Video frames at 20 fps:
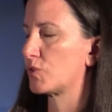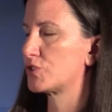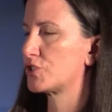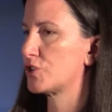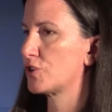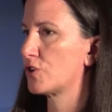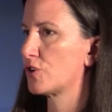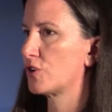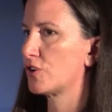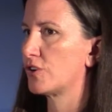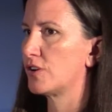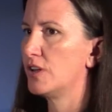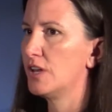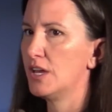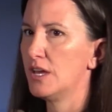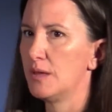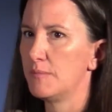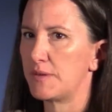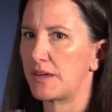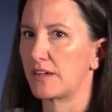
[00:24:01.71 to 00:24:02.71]
will churn
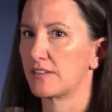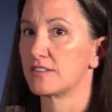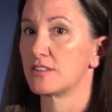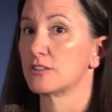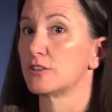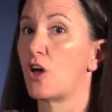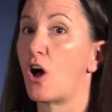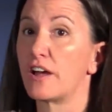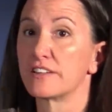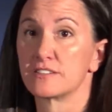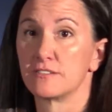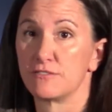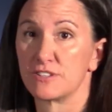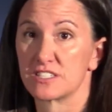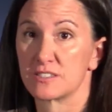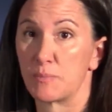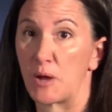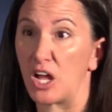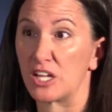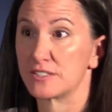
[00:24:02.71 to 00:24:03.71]
because of the loss of a
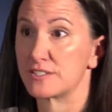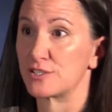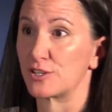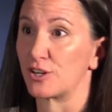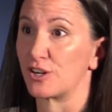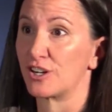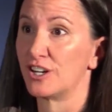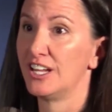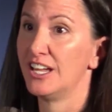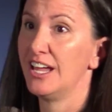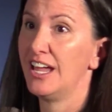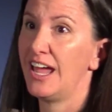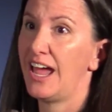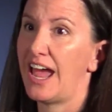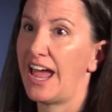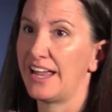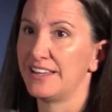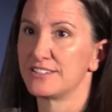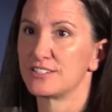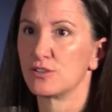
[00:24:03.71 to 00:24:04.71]
sponsor.
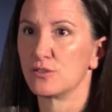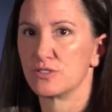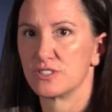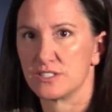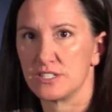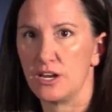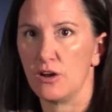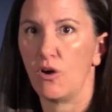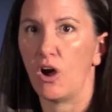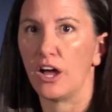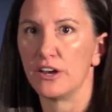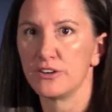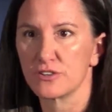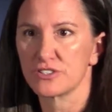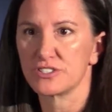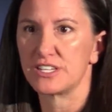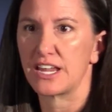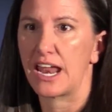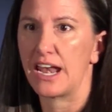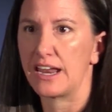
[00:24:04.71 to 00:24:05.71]
And so,
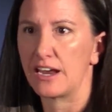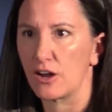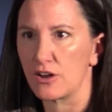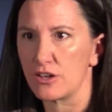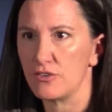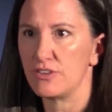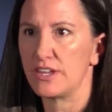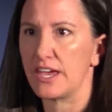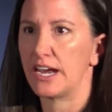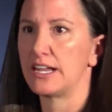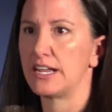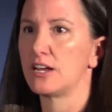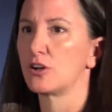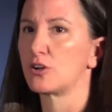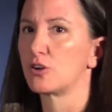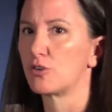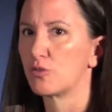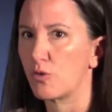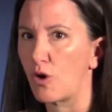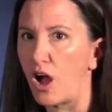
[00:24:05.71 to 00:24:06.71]
understanding, are you getting
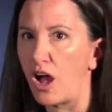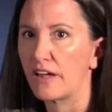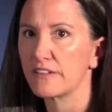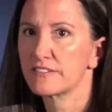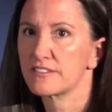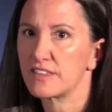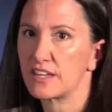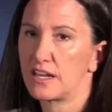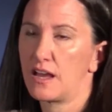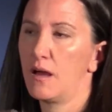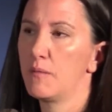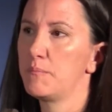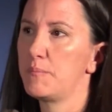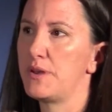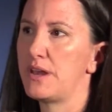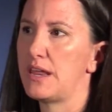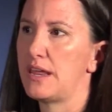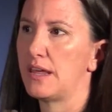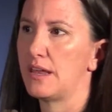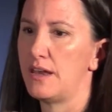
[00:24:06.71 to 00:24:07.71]
across the
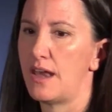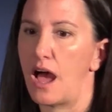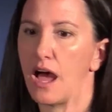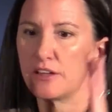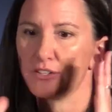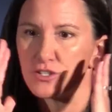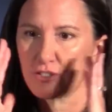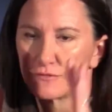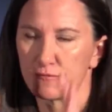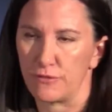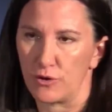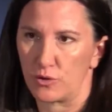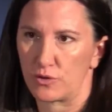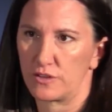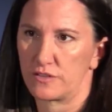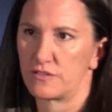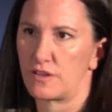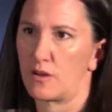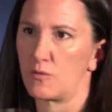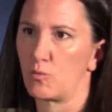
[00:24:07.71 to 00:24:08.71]
company and not just
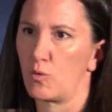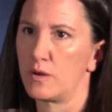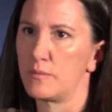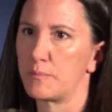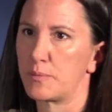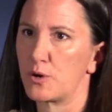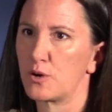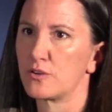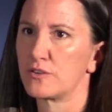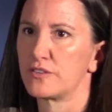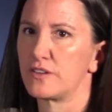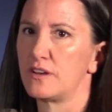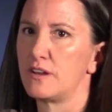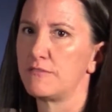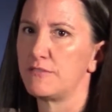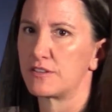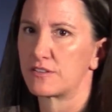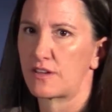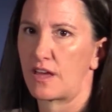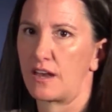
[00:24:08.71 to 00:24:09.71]
focused on one person
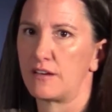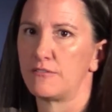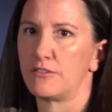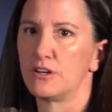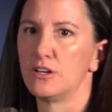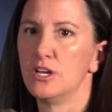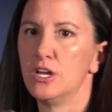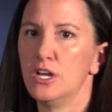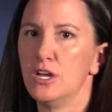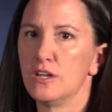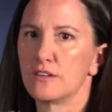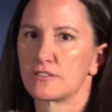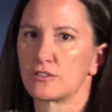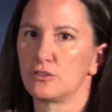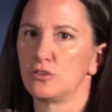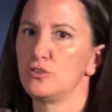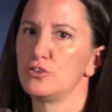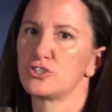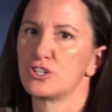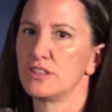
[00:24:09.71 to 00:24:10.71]
if it's kind of a
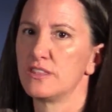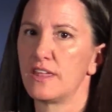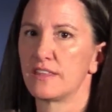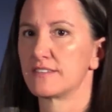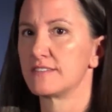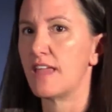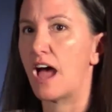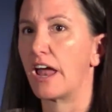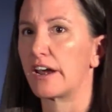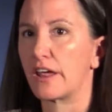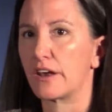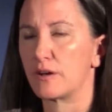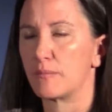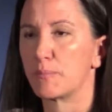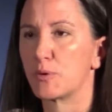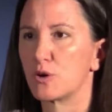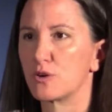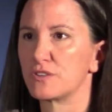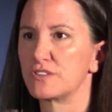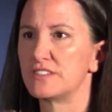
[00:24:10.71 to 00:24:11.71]
solution that's not on a
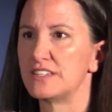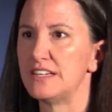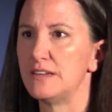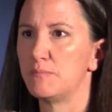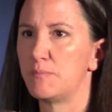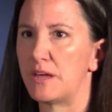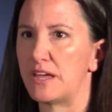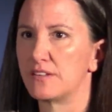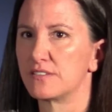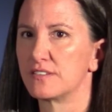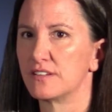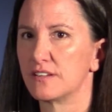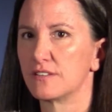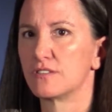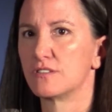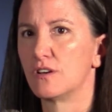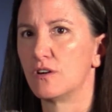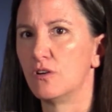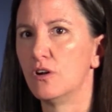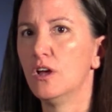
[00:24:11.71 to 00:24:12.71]
per seat basis.
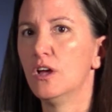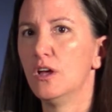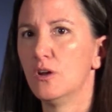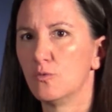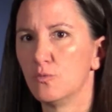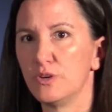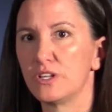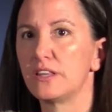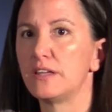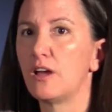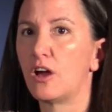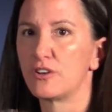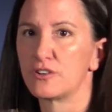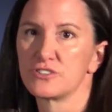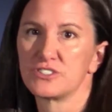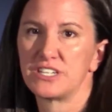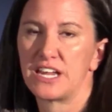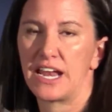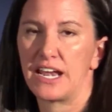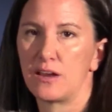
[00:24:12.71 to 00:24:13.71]
So really
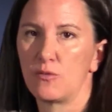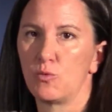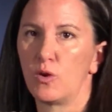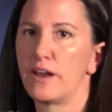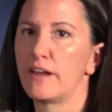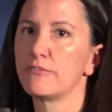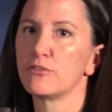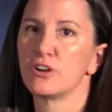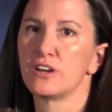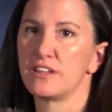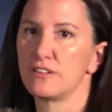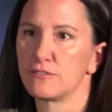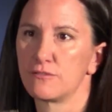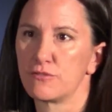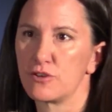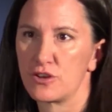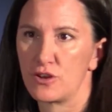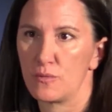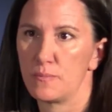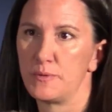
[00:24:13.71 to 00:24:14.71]
understanding whatever it is
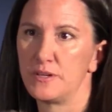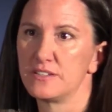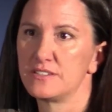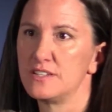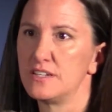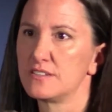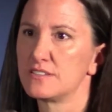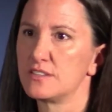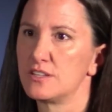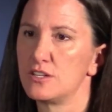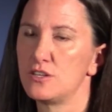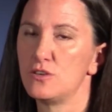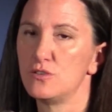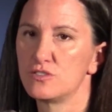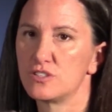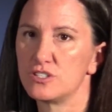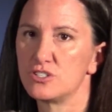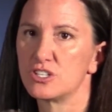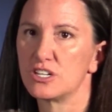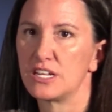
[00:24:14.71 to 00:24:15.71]
for your business, the
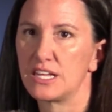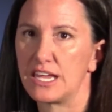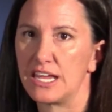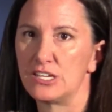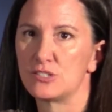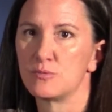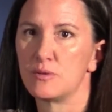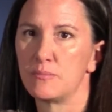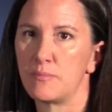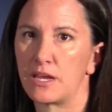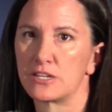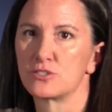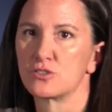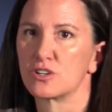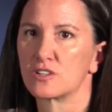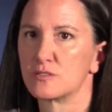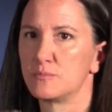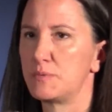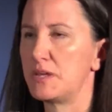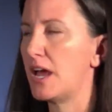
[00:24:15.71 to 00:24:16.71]
usage and engagement
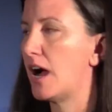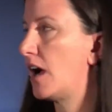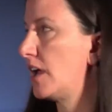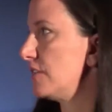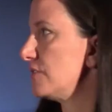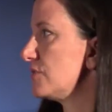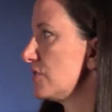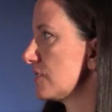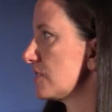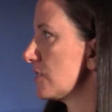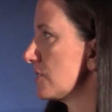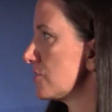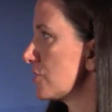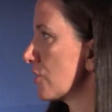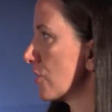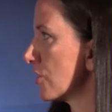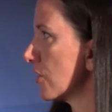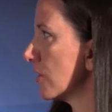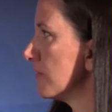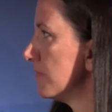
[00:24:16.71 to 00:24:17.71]
metrics beyond just the
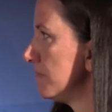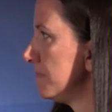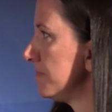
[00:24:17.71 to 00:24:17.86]
churn.